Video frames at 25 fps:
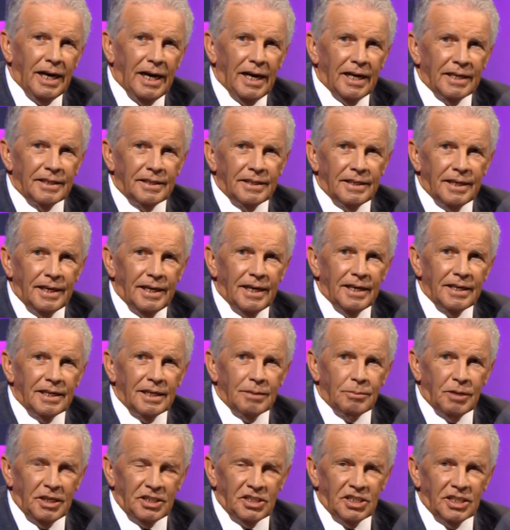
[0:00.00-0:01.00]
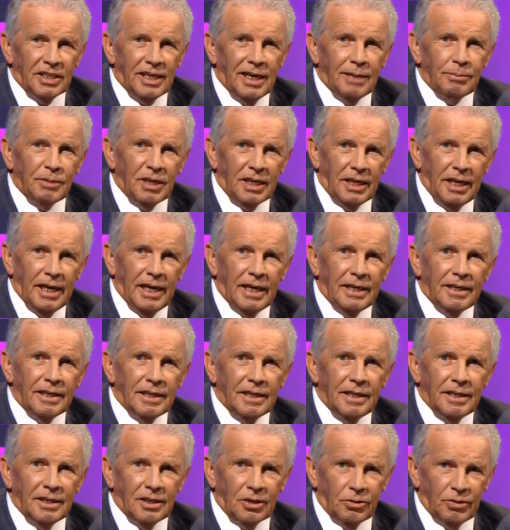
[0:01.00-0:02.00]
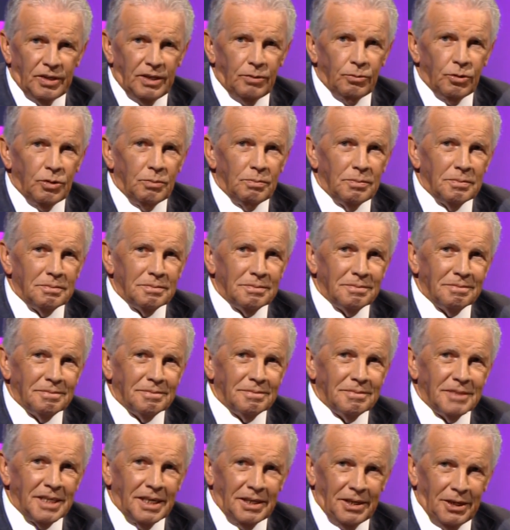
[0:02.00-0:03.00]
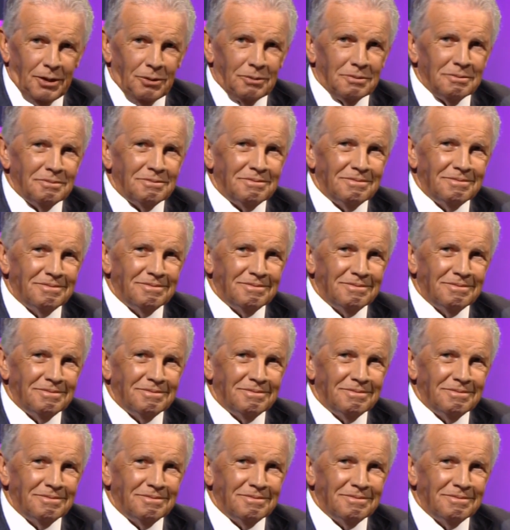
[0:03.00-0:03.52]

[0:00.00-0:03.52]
and you might see Eamon again in the green room. Thank you.